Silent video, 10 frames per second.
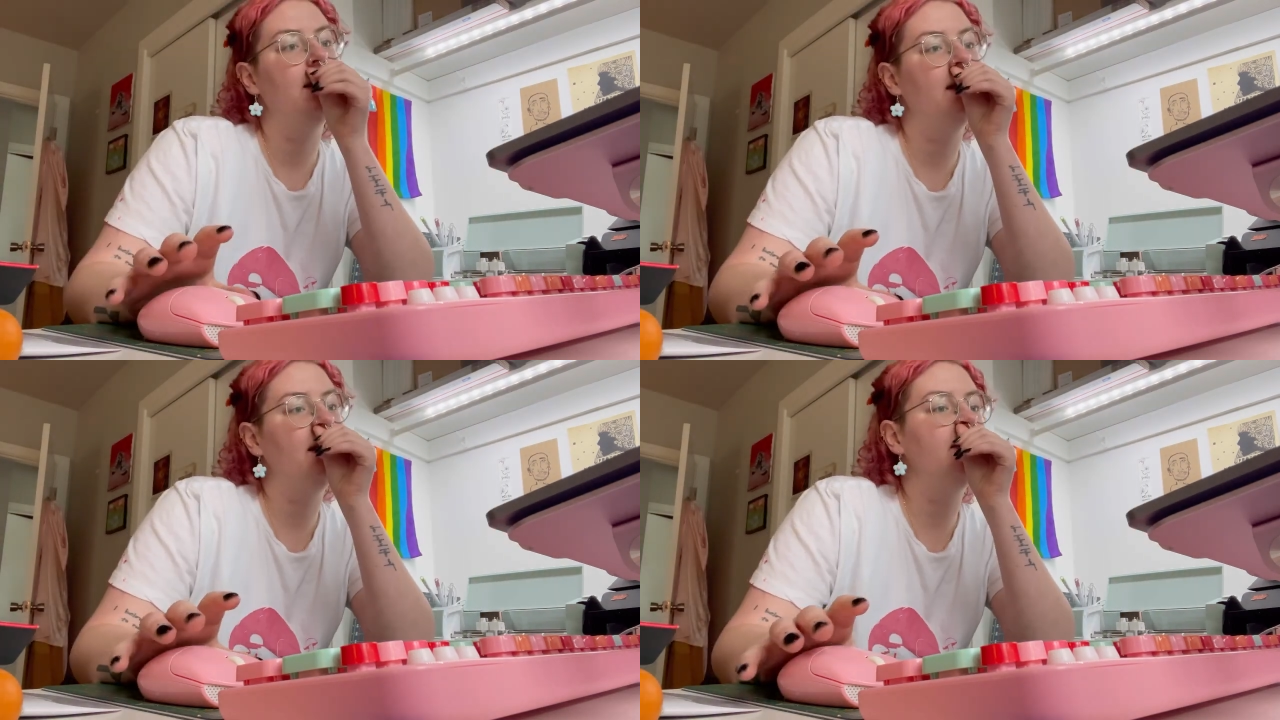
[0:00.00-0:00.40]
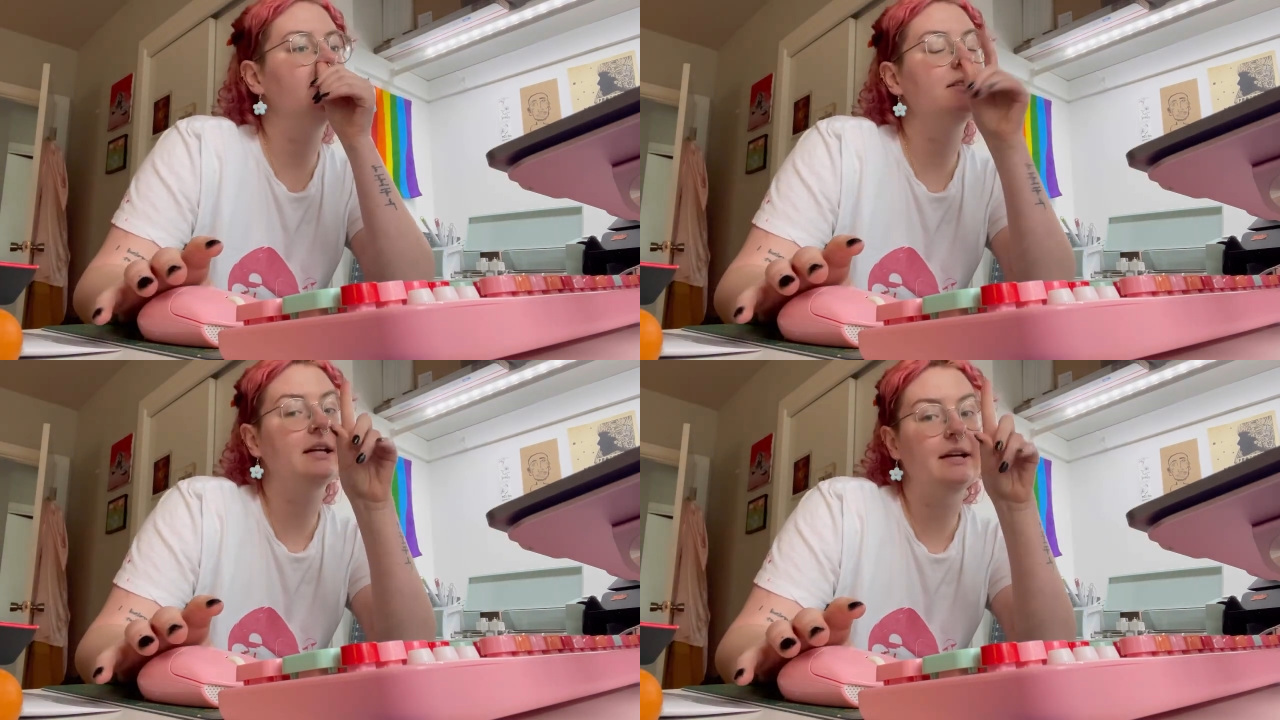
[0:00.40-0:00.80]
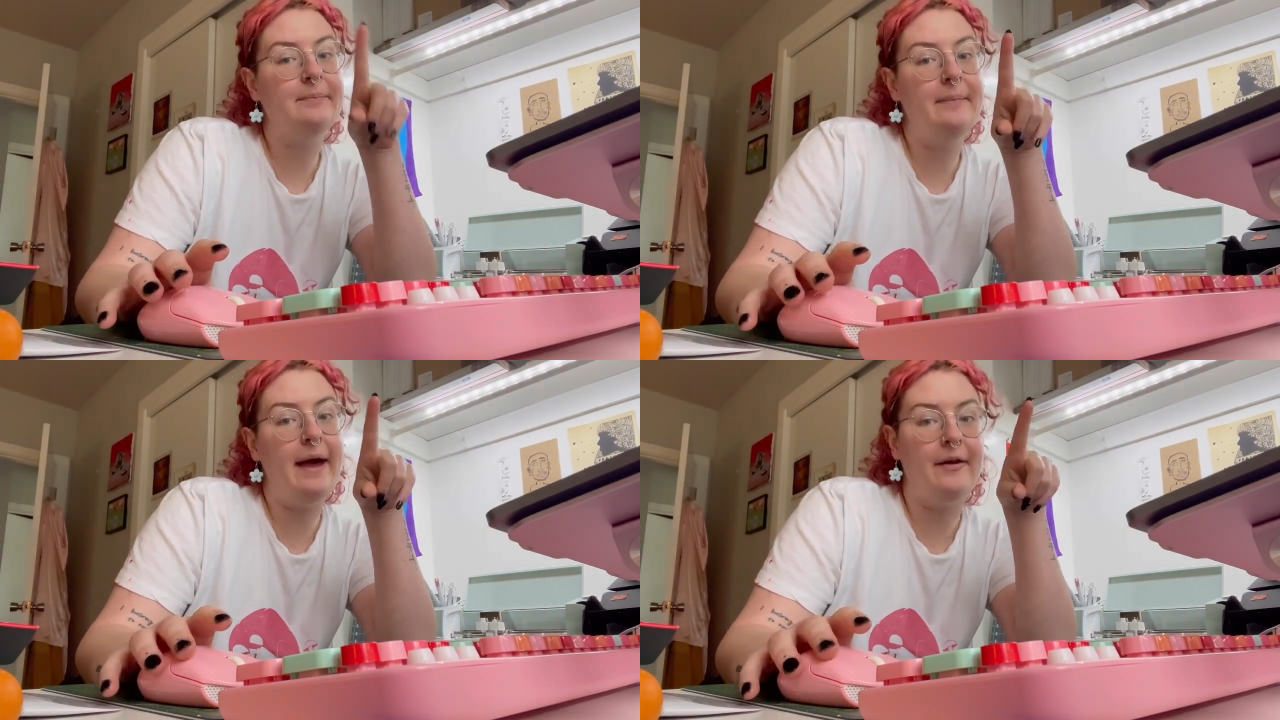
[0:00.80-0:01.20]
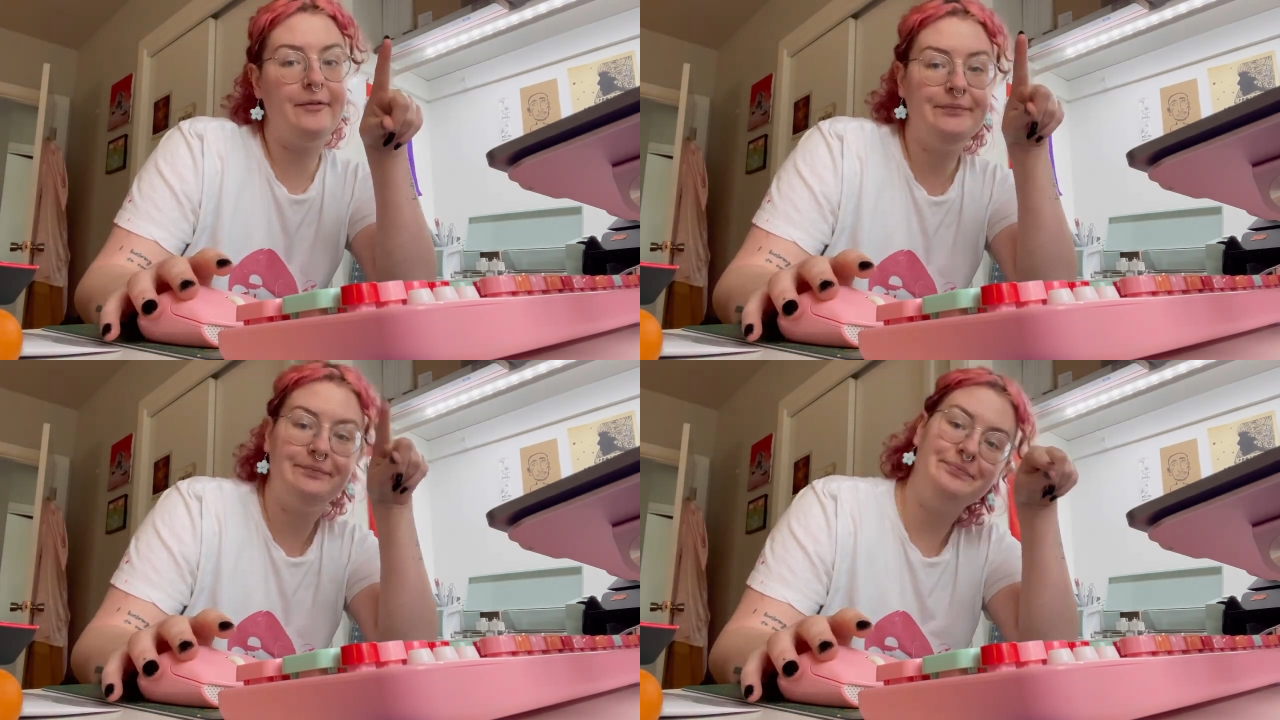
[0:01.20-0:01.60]
and I was like, bet,
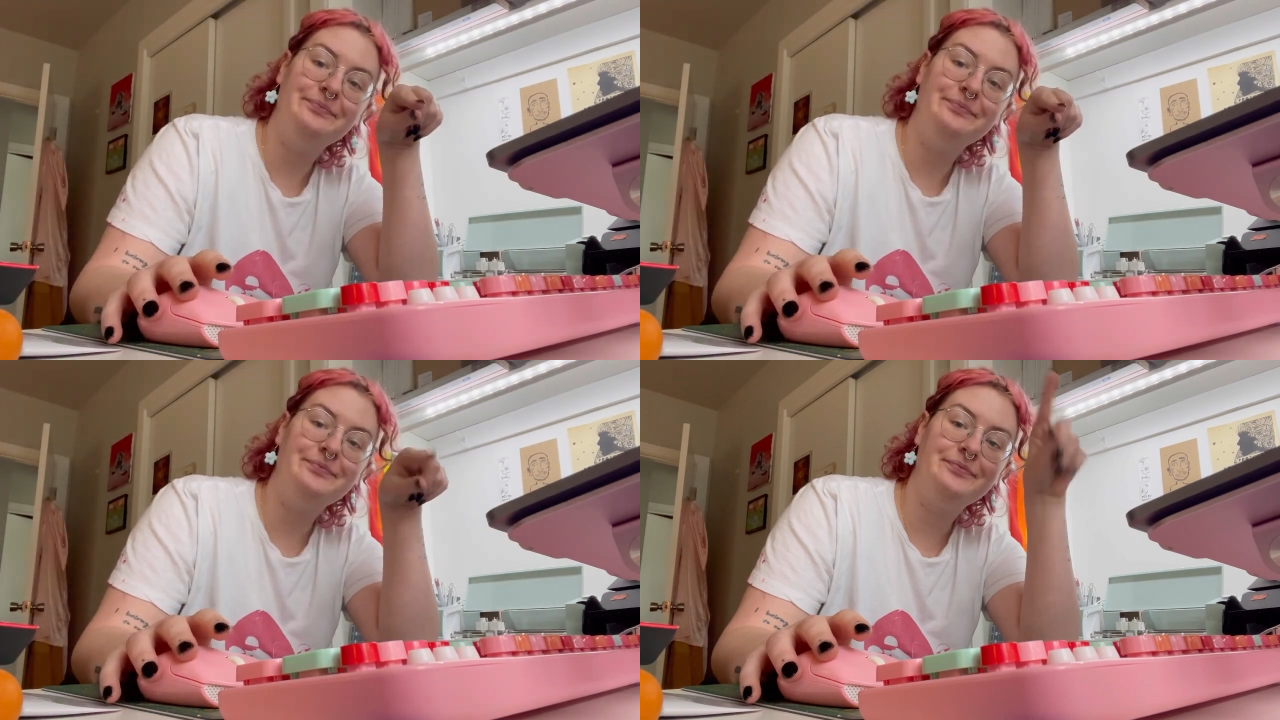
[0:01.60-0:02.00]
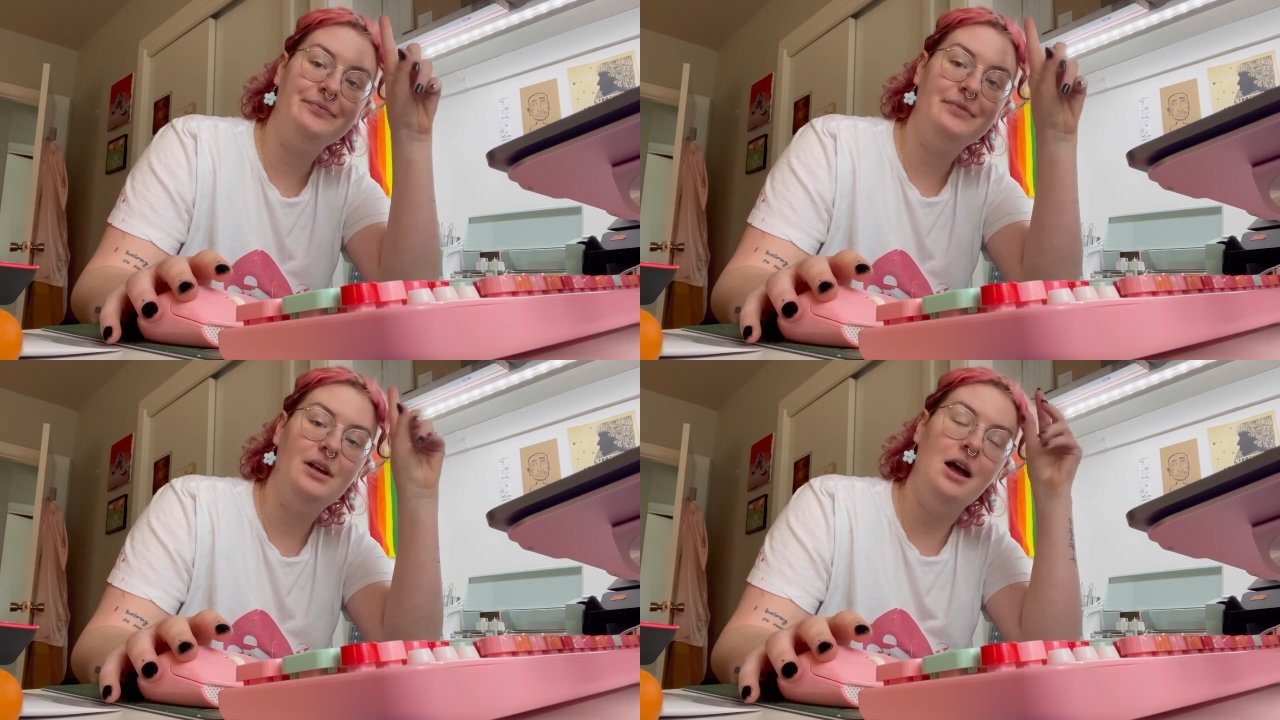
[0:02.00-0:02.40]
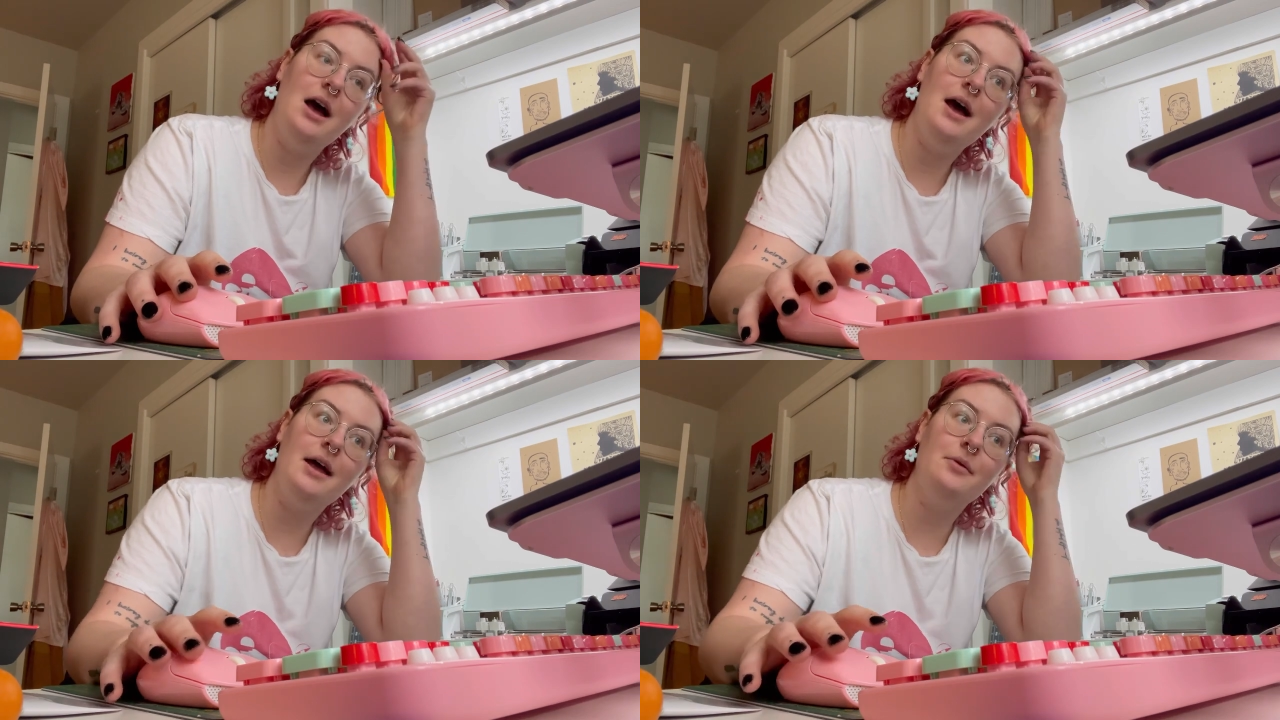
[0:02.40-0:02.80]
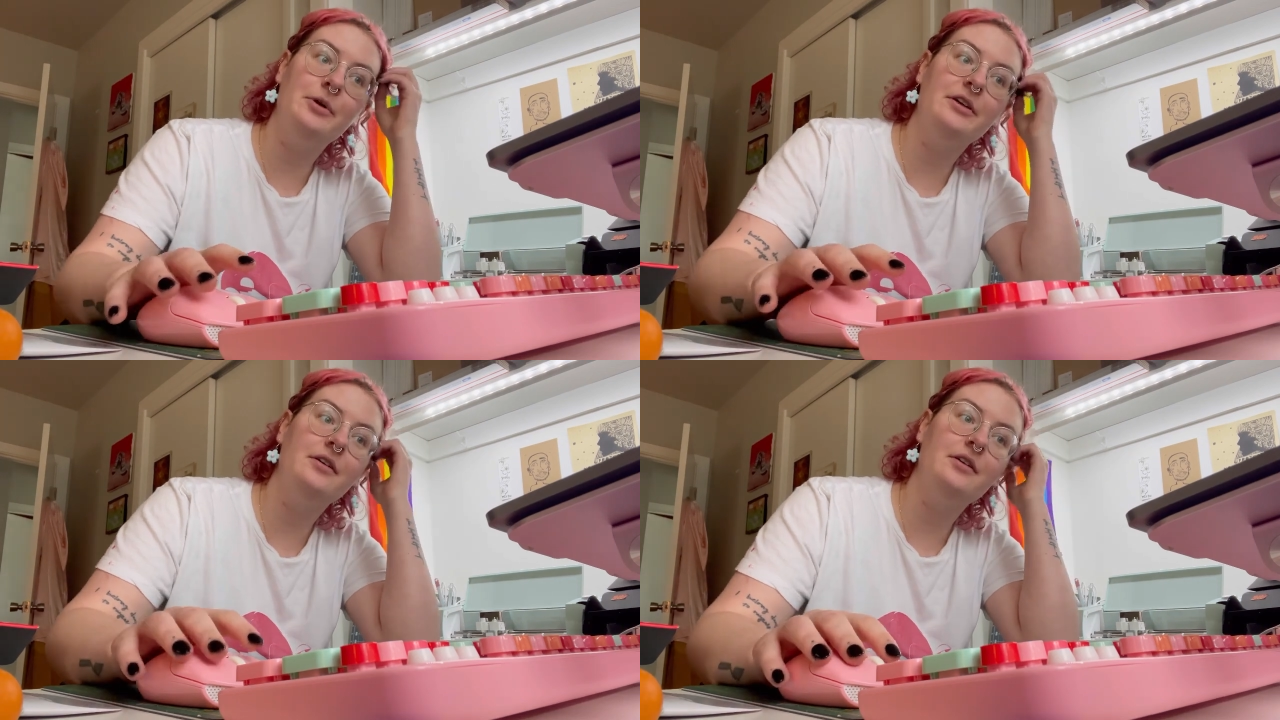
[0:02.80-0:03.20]
I
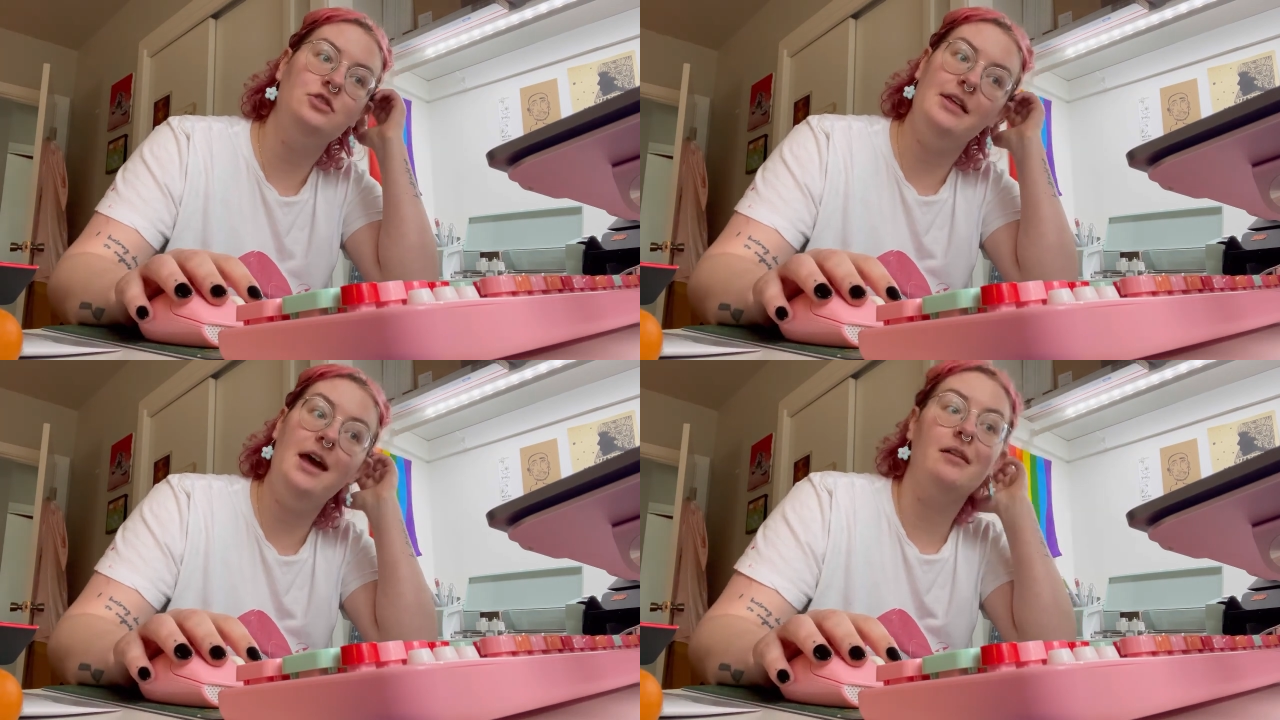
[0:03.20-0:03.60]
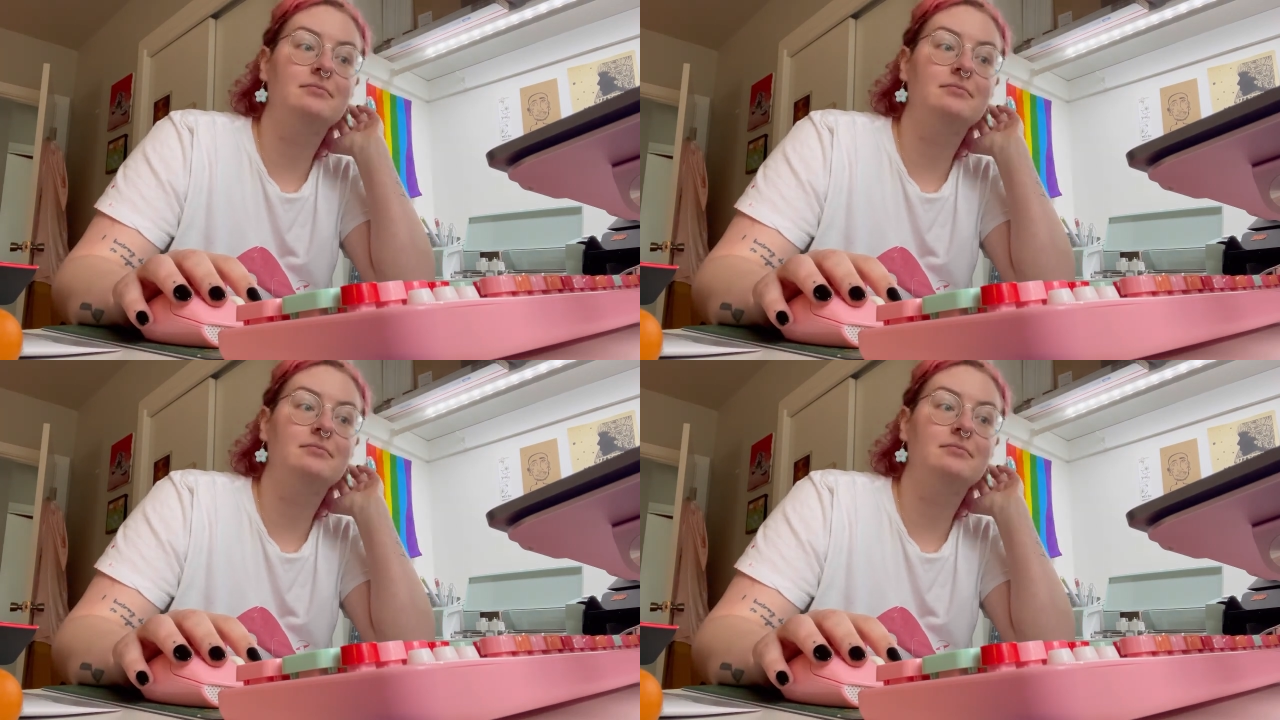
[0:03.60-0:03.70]
will try that.